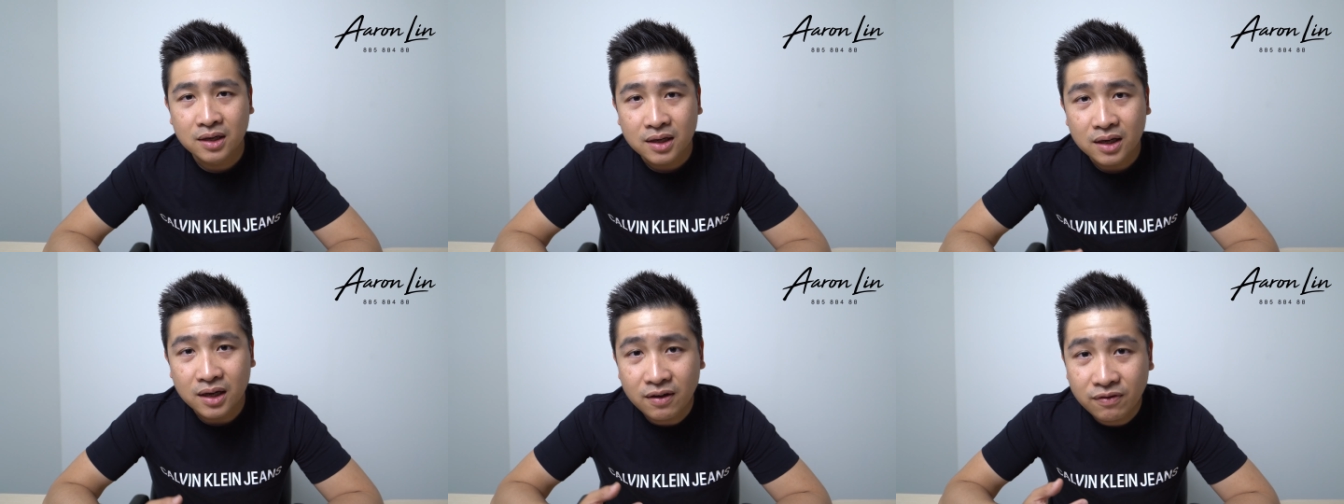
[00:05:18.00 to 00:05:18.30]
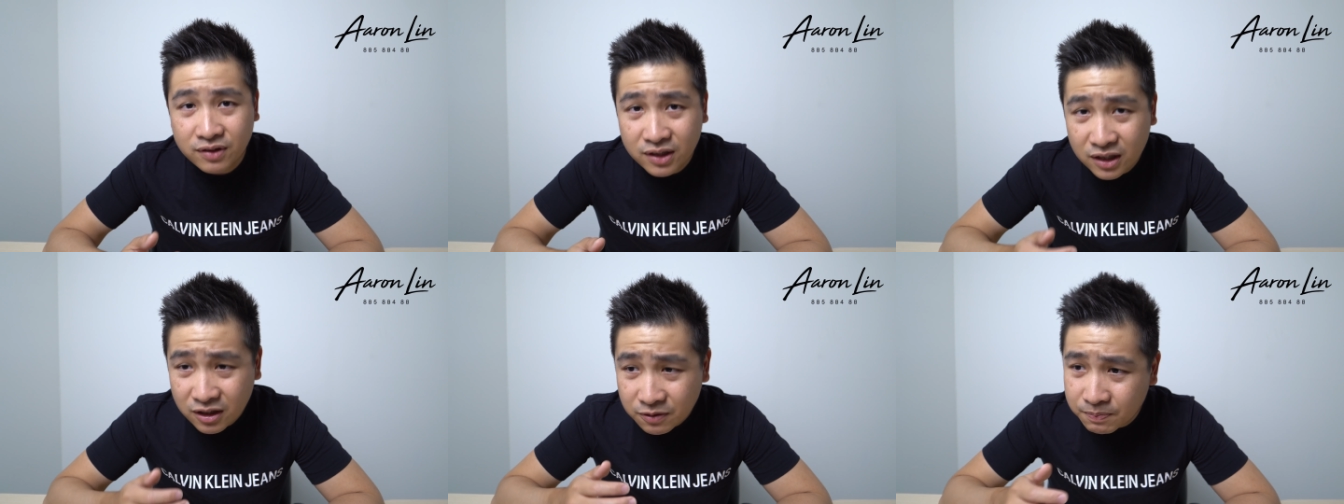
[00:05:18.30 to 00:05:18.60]

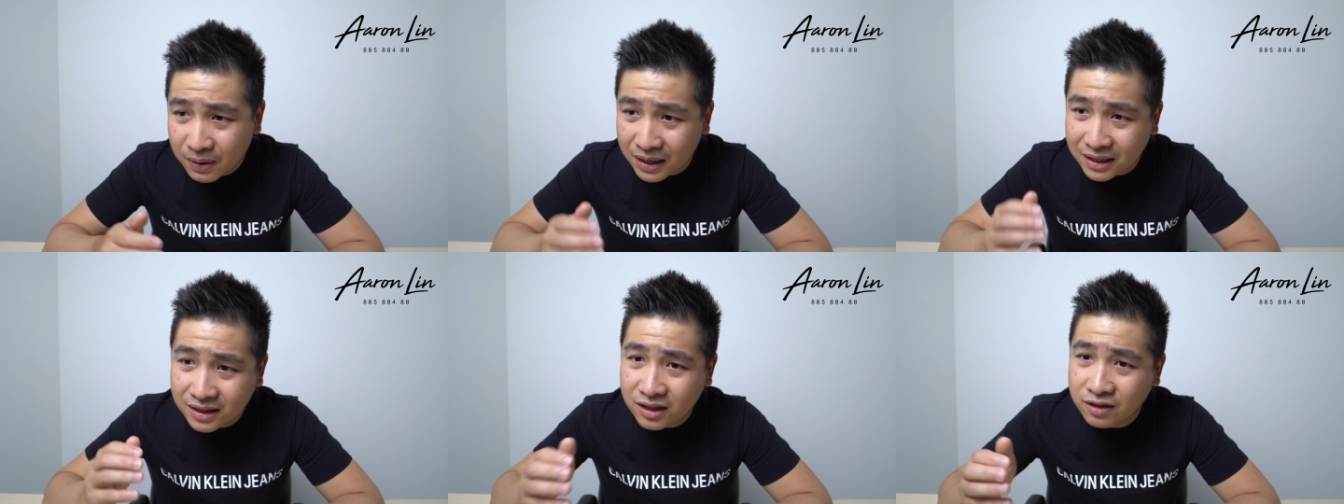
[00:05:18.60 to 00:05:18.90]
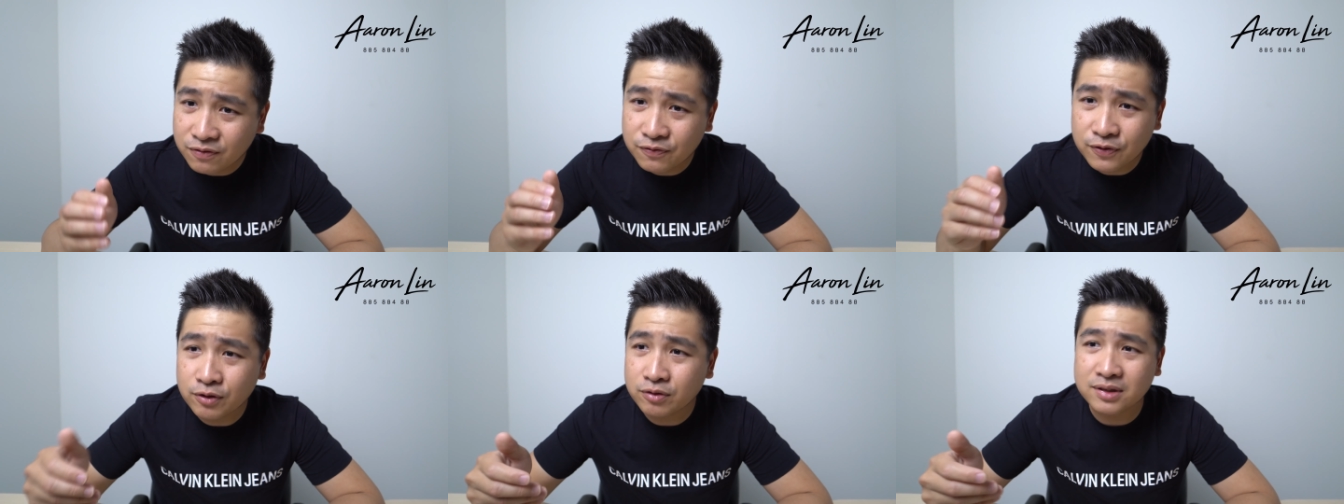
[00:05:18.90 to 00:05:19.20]
If just by
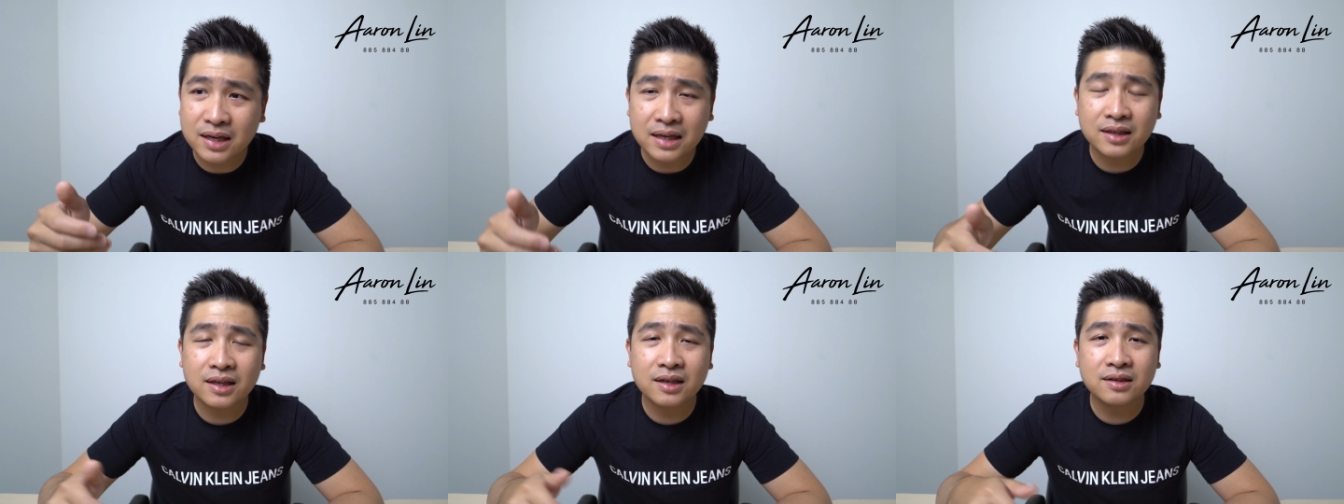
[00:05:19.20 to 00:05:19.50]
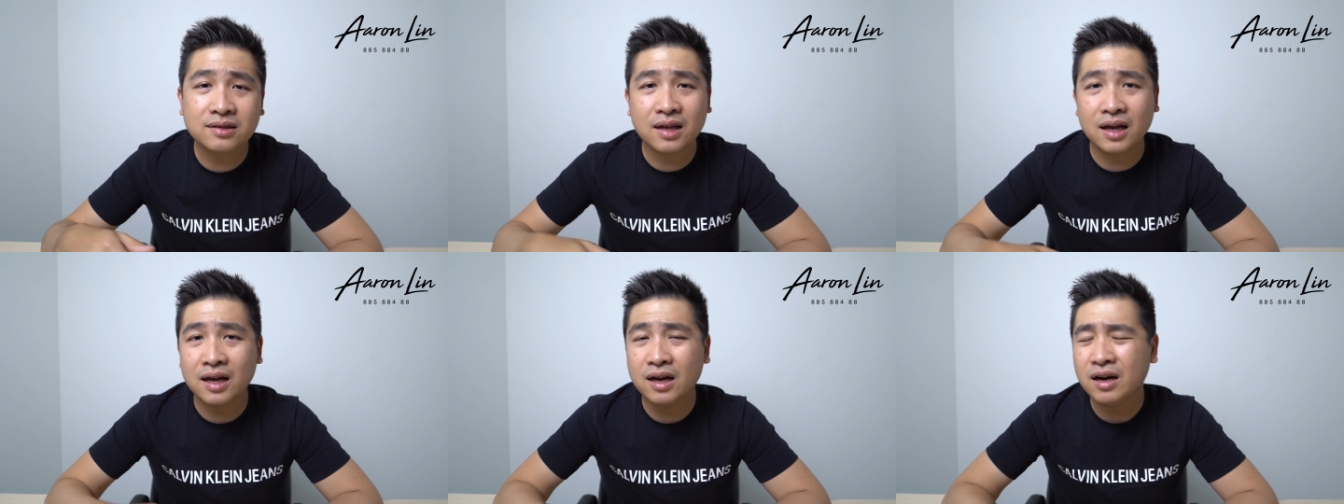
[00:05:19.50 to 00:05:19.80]
these few
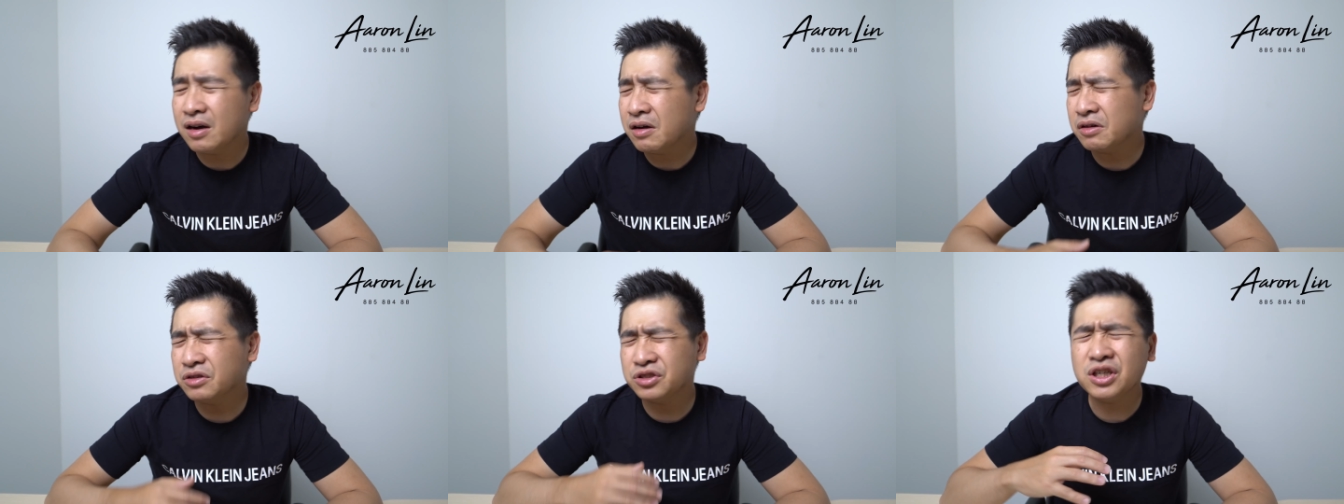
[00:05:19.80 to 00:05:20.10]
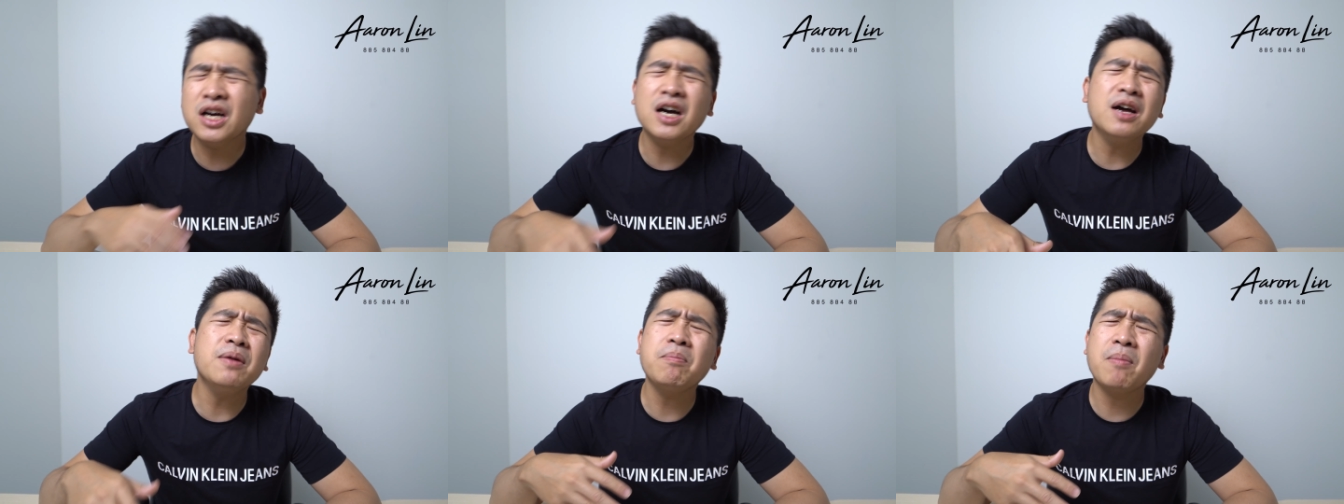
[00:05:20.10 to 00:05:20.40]
sentences, oh,
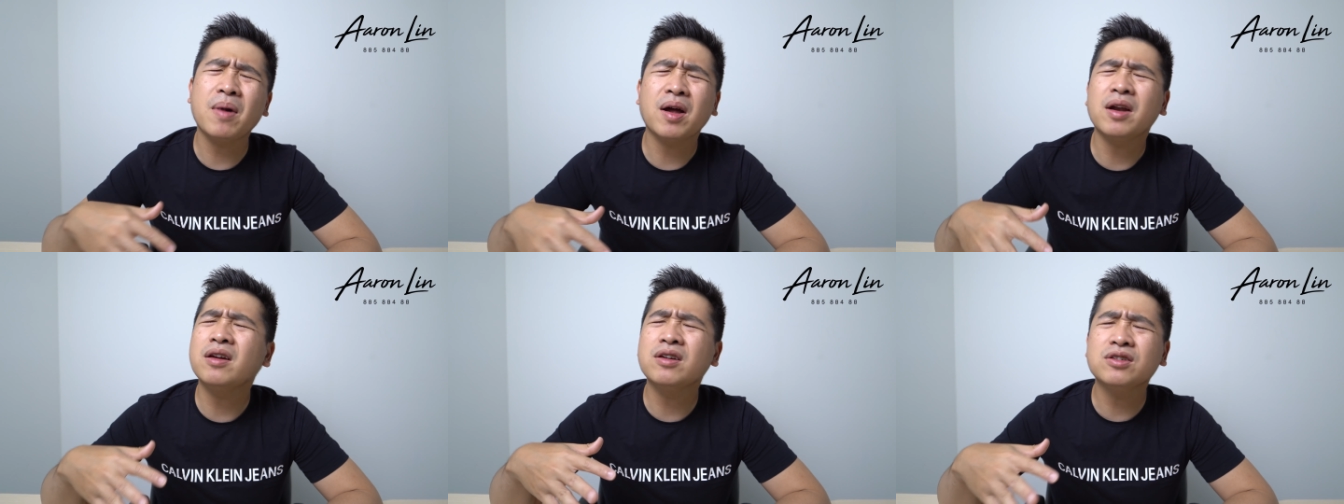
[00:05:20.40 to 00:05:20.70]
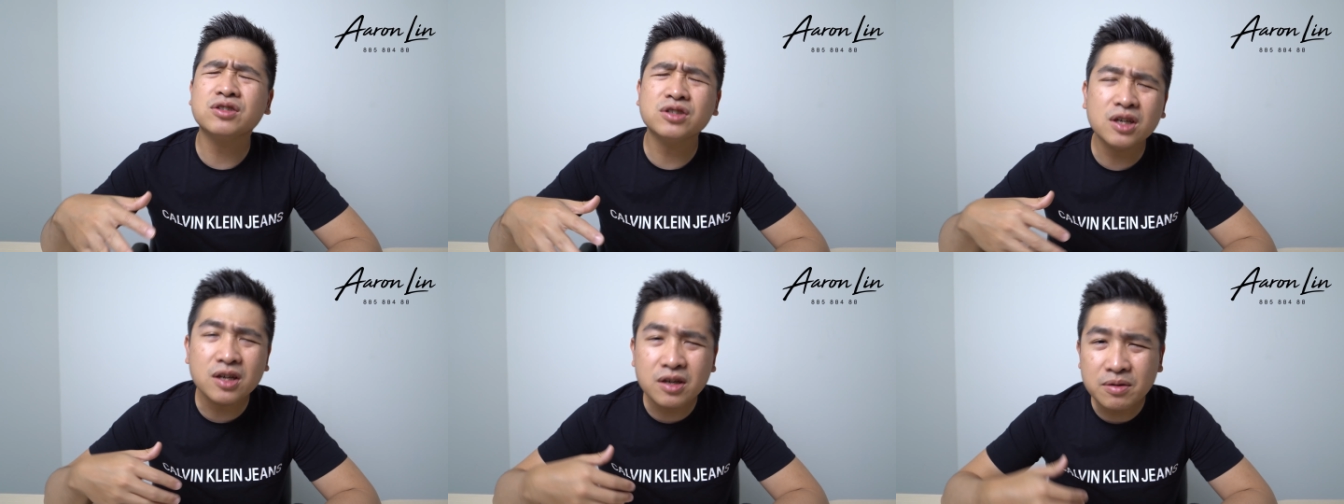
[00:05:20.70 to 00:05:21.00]
sure earn money,
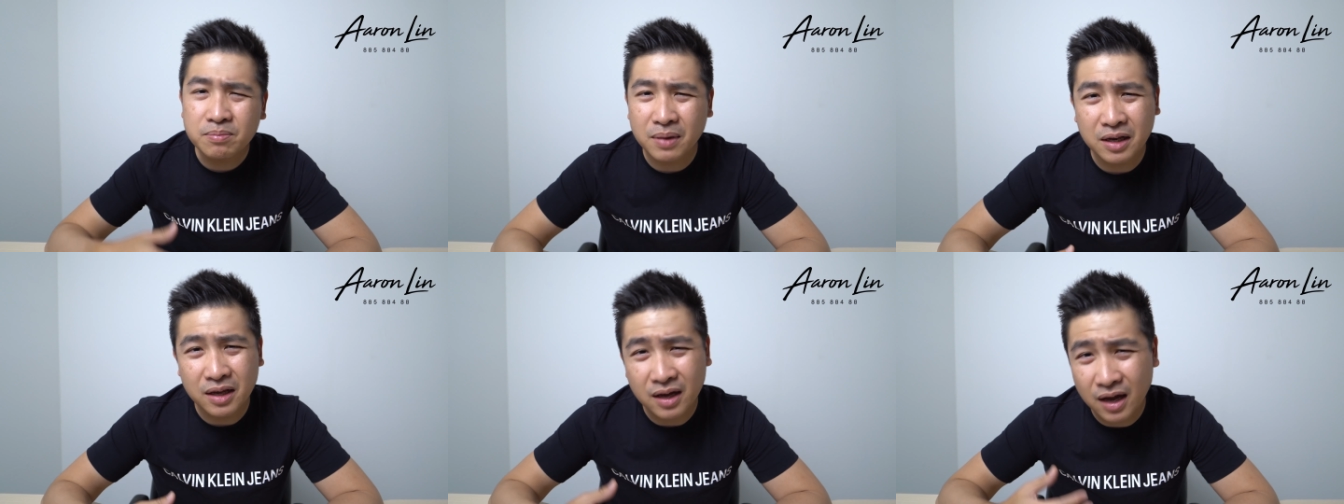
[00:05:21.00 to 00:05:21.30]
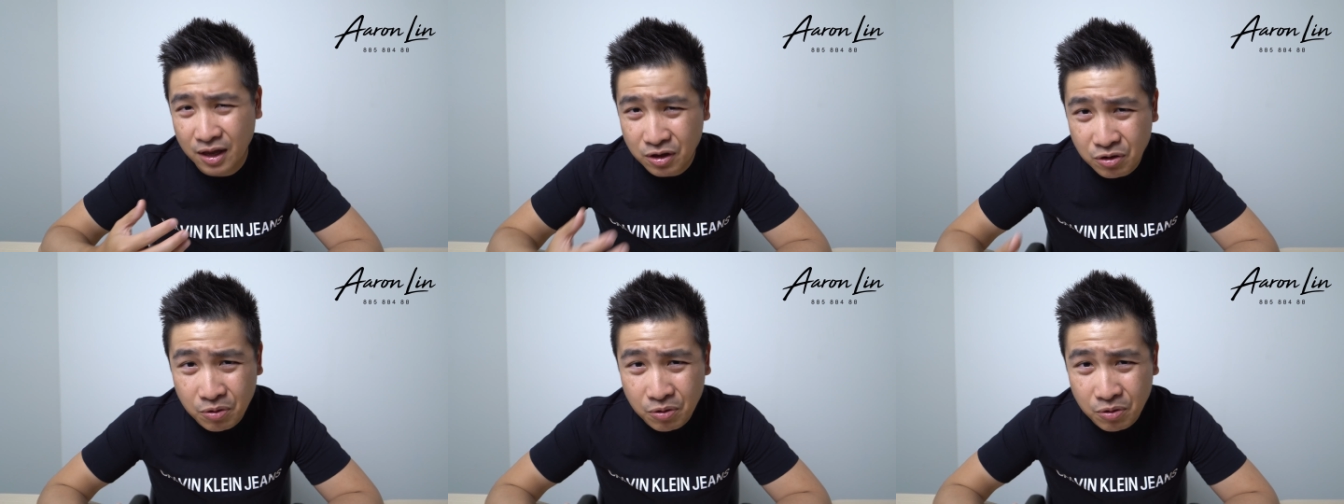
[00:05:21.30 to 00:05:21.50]
sure earn money, and